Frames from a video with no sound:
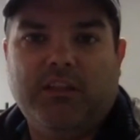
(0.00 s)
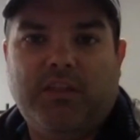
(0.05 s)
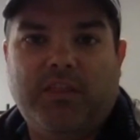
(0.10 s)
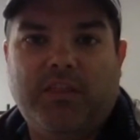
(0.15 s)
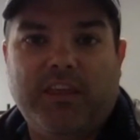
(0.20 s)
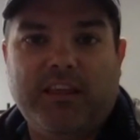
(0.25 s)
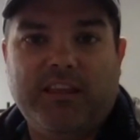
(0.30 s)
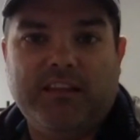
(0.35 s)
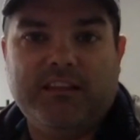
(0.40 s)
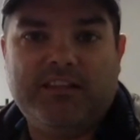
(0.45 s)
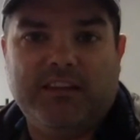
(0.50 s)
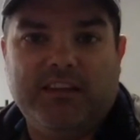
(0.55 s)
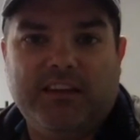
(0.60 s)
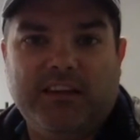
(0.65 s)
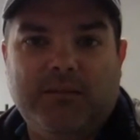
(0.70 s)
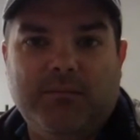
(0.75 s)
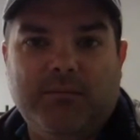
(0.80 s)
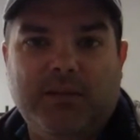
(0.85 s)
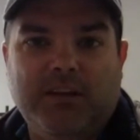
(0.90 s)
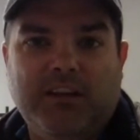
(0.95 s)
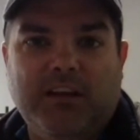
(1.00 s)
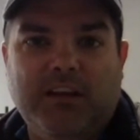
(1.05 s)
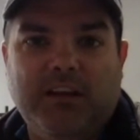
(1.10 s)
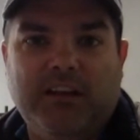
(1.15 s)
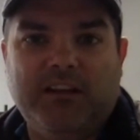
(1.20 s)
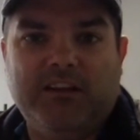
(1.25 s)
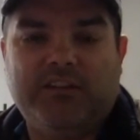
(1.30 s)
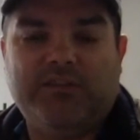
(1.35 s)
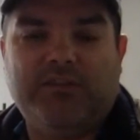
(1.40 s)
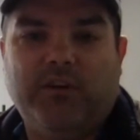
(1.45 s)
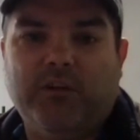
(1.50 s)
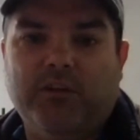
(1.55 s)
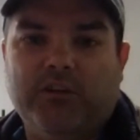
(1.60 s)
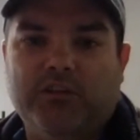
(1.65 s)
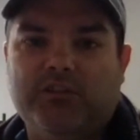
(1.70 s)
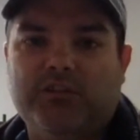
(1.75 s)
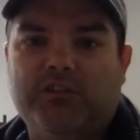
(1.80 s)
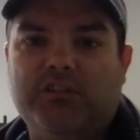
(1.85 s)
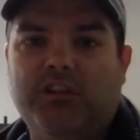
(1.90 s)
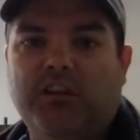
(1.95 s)
things that need to be done, as far
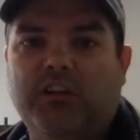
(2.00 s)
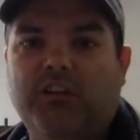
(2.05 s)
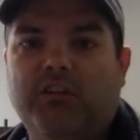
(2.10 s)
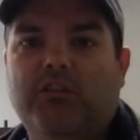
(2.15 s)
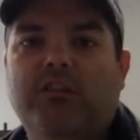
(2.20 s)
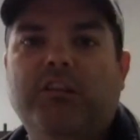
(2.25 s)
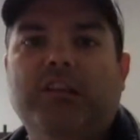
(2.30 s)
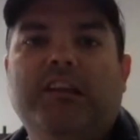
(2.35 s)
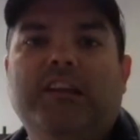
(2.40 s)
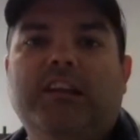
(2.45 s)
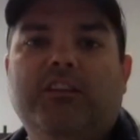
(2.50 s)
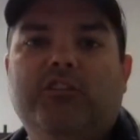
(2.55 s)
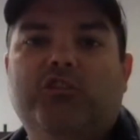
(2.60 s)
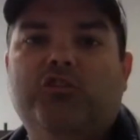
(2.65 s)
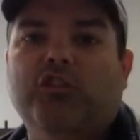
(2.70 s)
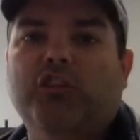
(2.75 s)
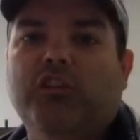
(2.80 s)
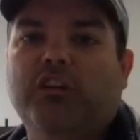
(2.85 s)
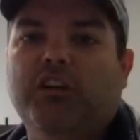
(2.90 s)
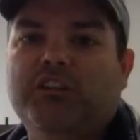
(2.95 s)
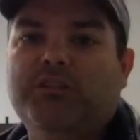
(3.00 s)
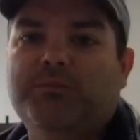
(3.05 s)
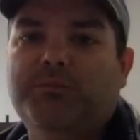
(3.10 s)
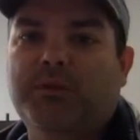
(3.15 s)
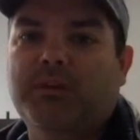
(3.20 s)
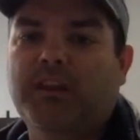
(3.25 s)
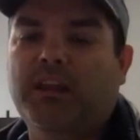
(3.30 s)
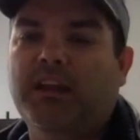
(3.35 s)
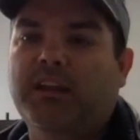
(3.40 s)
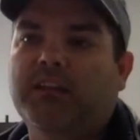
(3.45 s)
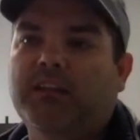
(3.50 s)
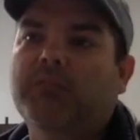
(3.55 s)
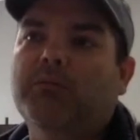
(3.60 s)
as cleaning trucks, but, like,